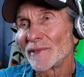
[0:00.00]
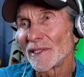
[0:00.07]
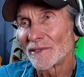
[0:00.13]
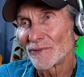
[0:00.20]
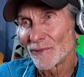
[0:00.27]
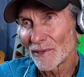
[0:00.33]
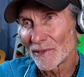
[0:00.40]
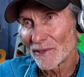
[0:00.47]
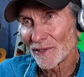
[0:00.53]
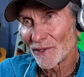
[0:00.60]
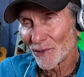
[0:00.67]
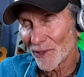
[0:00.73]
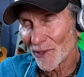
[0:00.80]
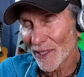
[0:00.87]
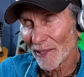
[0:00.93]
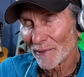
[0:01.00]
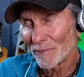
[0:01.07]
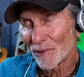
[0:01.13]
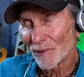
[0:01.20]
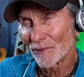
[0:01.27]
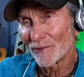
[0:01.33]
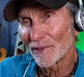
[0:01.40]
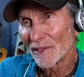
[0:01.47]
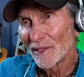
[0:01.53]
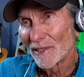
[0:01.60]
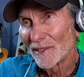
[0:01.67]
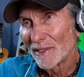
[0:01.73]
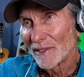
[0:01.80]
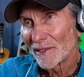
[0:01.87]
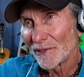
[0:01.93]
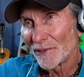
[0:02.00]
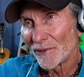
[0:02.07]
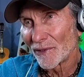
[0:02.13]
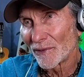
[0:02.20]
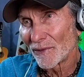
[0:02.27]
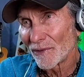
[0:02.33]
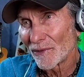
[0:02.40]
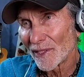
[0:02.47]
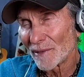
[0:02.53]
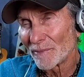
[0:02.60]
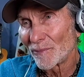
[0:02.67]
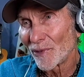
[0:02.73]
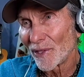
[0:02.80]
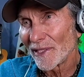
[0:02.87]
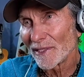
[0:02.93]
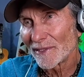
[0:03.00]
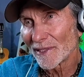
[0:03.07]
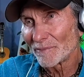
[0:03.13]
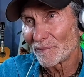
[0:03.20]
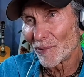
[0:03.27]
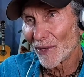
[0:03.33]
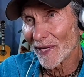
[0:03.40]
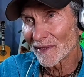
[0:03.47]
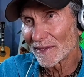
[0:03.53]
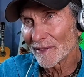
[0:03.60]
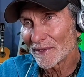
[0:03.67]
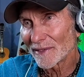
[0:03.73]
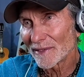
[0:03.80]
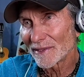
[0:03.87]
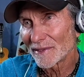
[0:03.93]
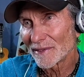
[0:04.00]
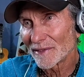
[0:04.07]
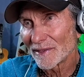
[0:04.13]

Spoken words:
That's what you and I both, embrace and practice